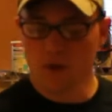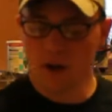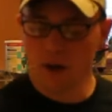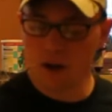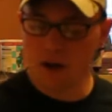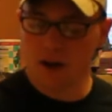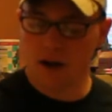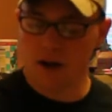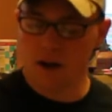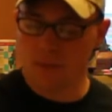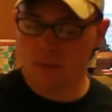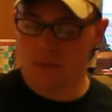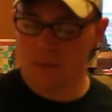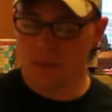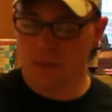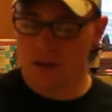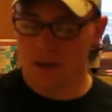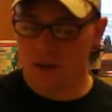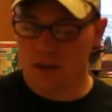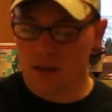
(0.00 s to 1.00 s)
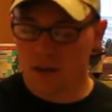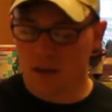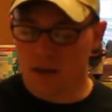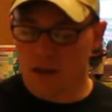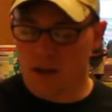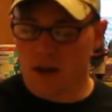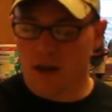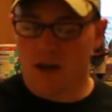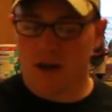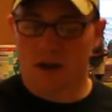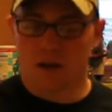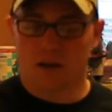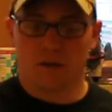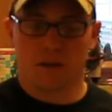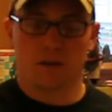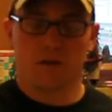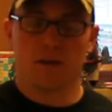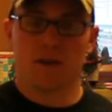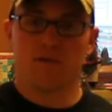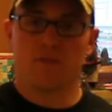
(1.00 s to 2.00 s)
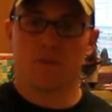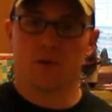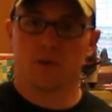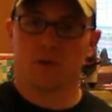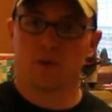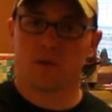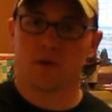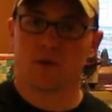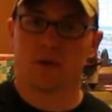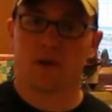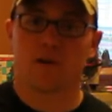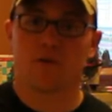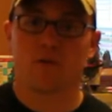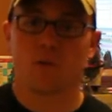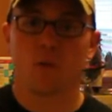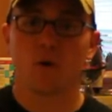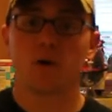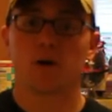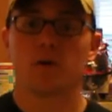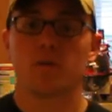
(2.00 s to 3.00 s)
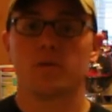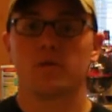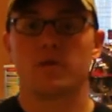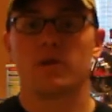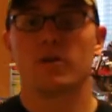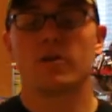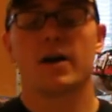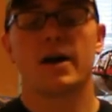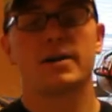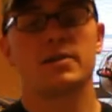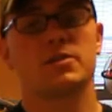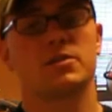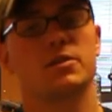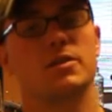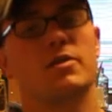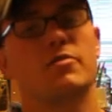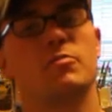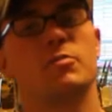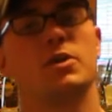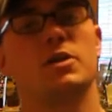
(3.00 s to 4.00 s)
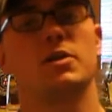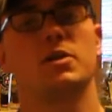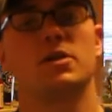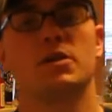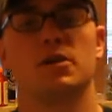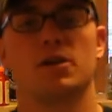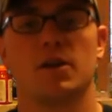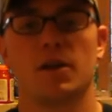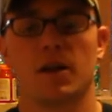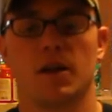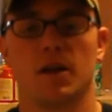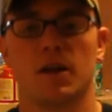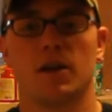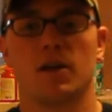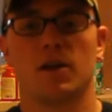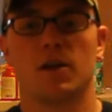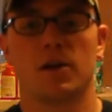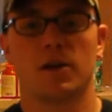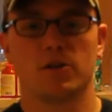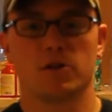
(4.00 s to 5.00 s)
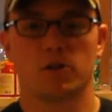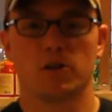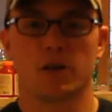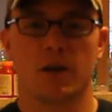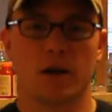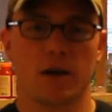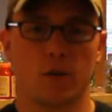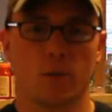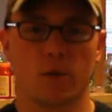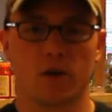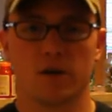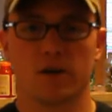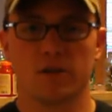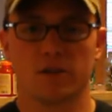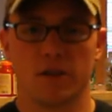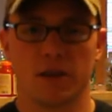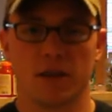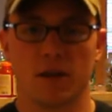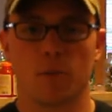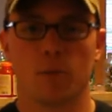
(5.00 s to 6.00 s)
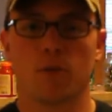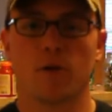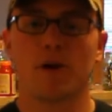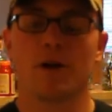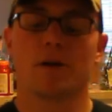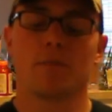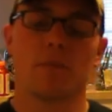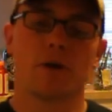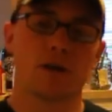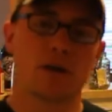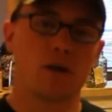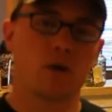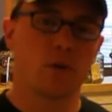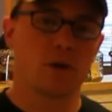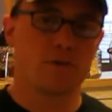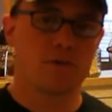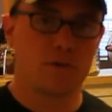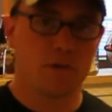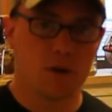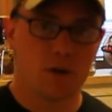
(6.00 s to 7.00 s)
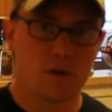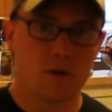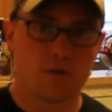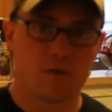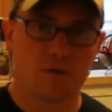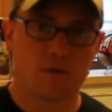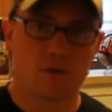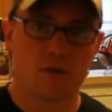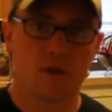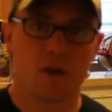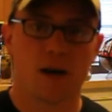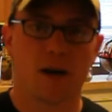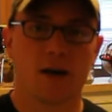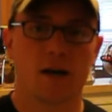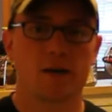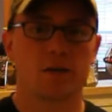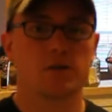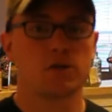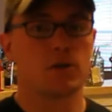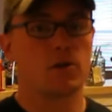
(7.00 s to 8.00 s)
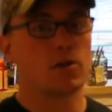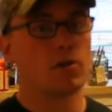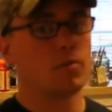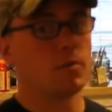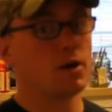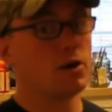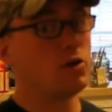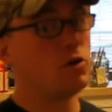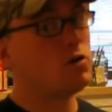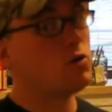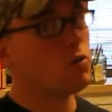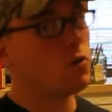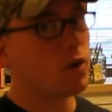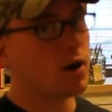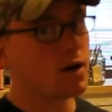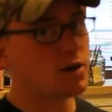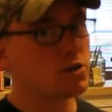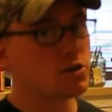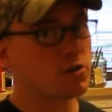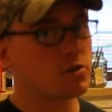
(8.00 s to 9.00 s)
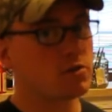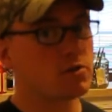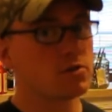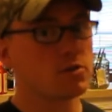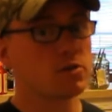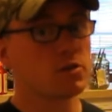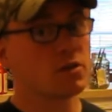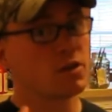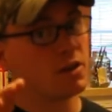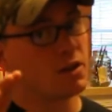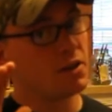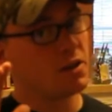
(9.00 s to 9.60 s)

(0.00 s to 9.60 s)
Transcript: Lately I've been doing a lot of work with a class that I've been in, and I just kind of wanted to take a break, make a quick video for you guys. All my new watchers,